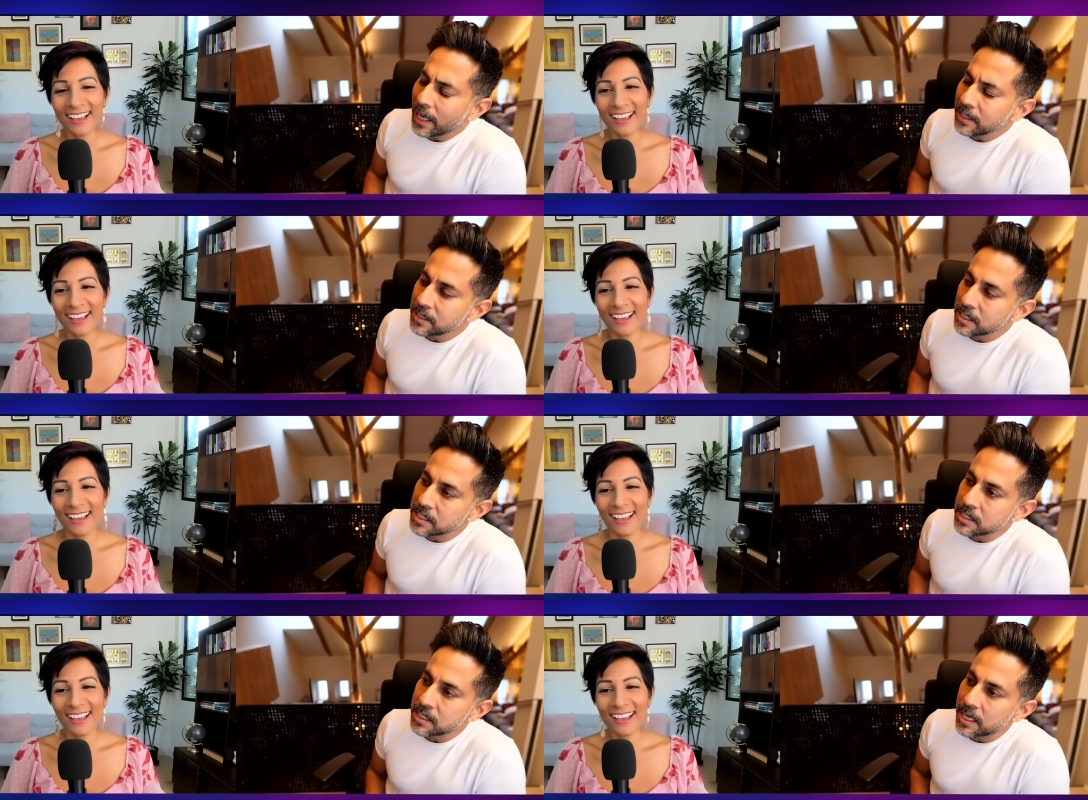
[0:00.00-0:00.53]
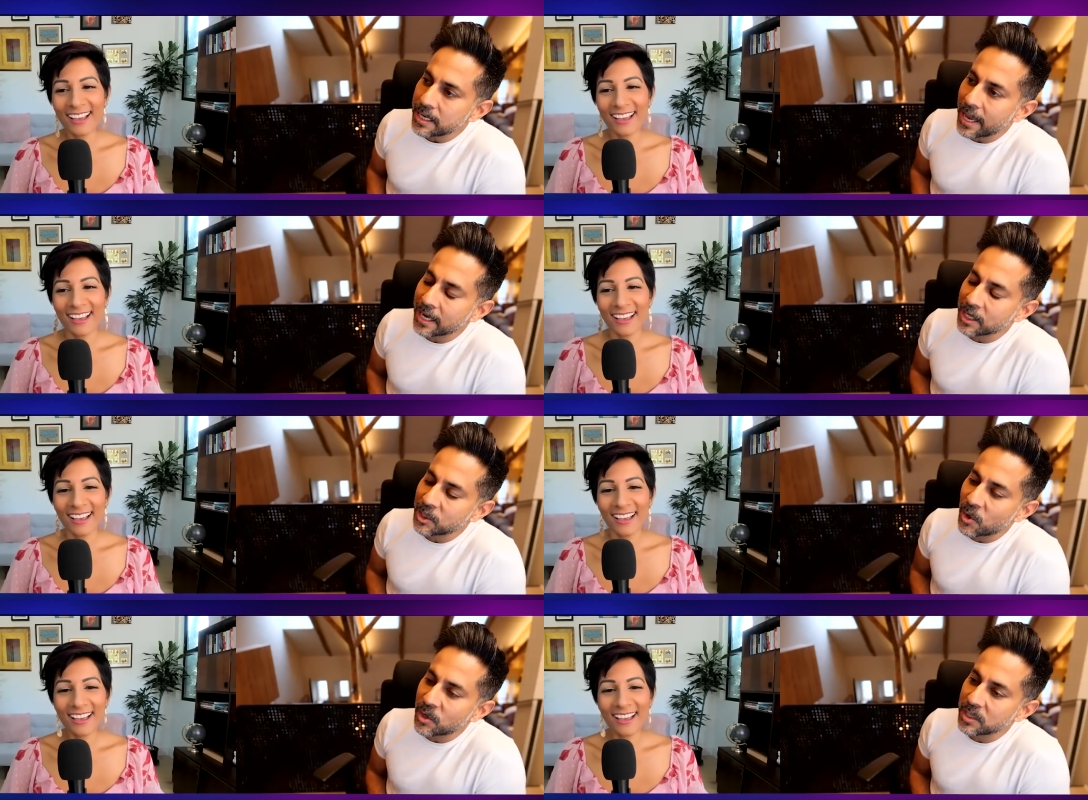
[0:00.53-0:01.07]
Speaker 1: doesn't that
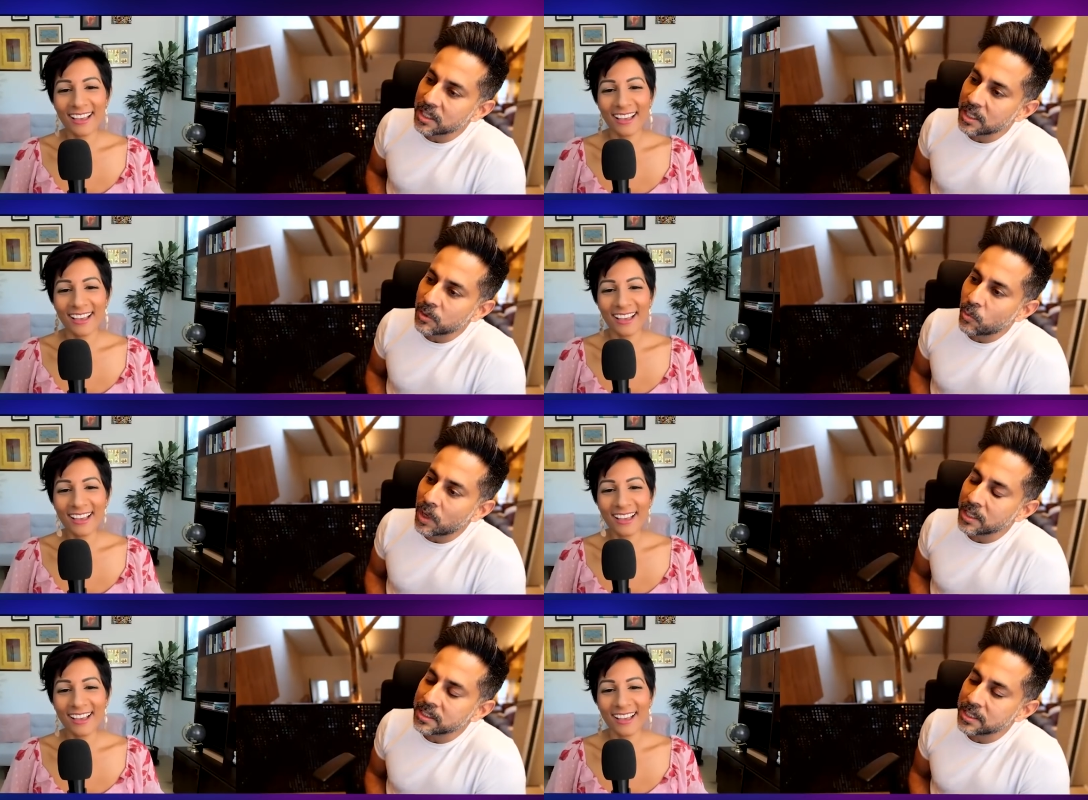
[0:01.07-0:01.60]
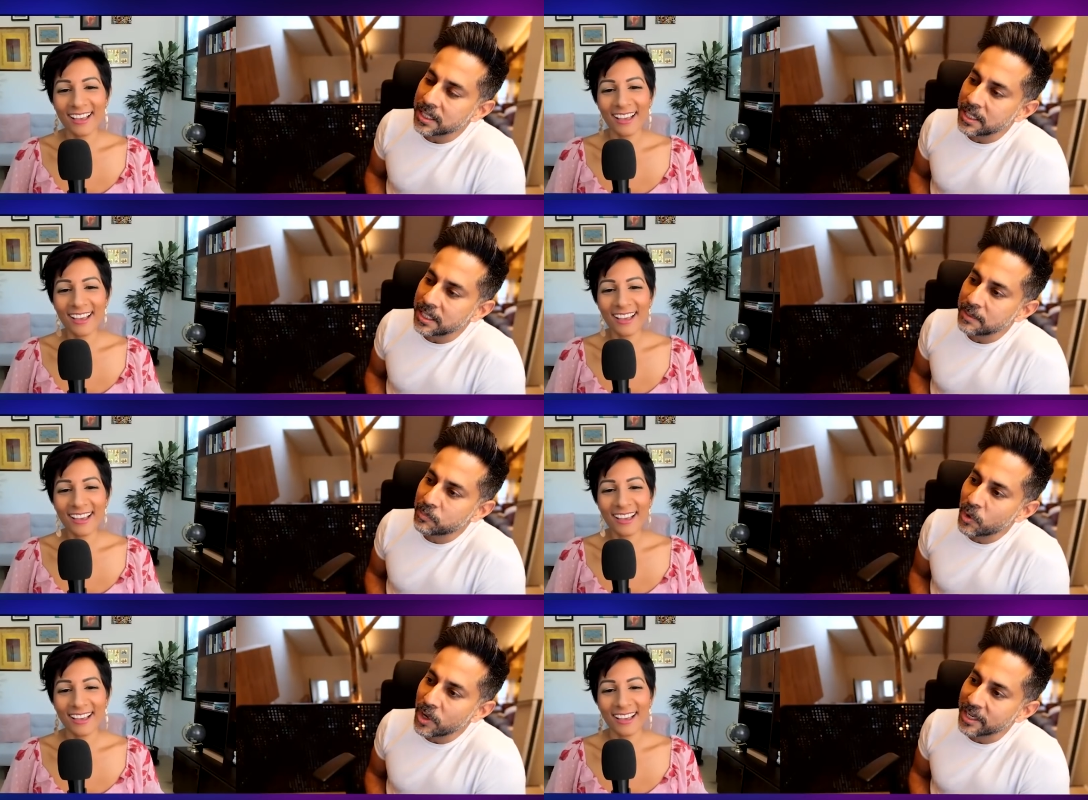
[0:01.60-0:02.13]
anaconda want to eat
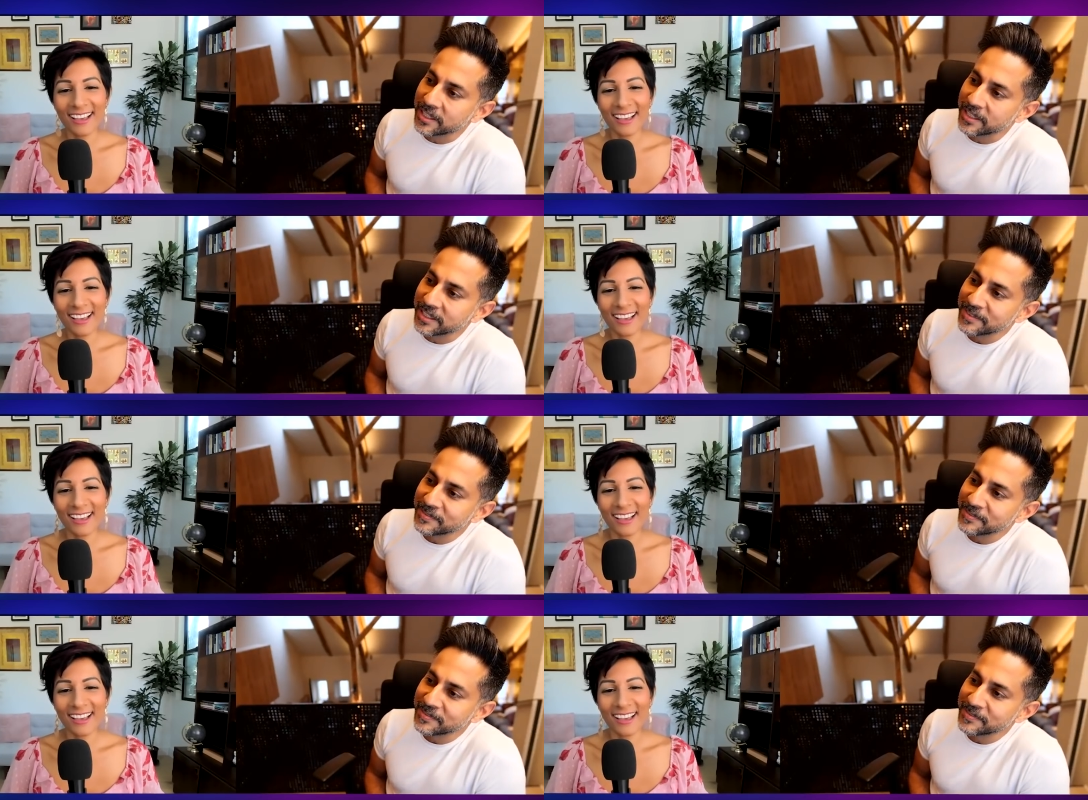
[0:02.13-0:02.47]
bread?